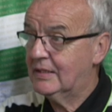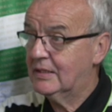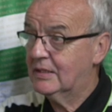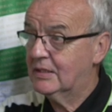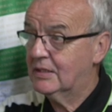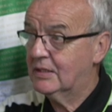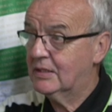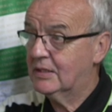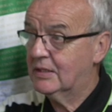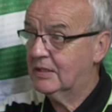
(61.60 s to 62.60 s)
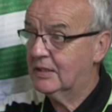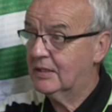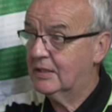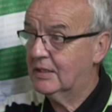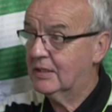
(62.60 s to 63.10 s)

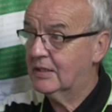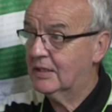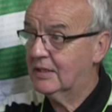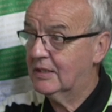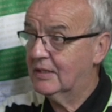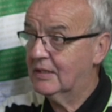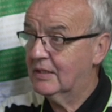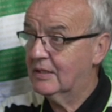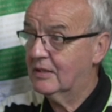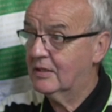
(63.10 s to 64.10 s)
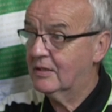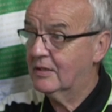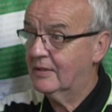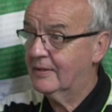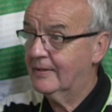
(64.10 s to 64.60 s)

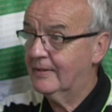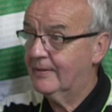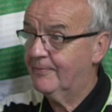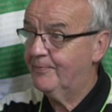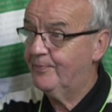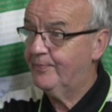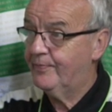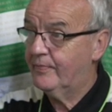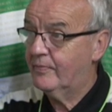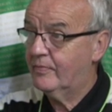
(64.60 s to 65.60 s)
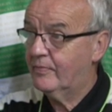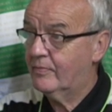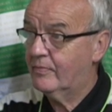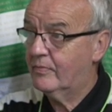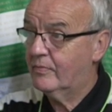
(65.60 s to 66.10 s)

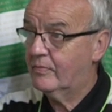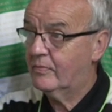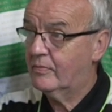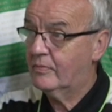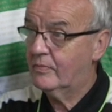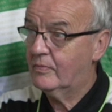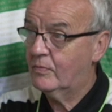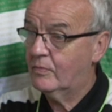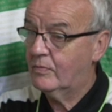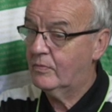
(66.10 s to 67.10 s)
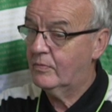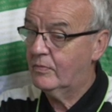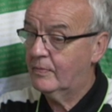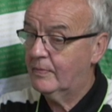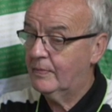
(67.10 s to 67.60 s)

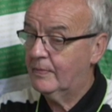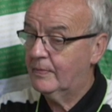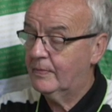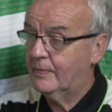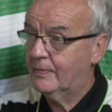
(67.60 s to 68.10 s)
(silent)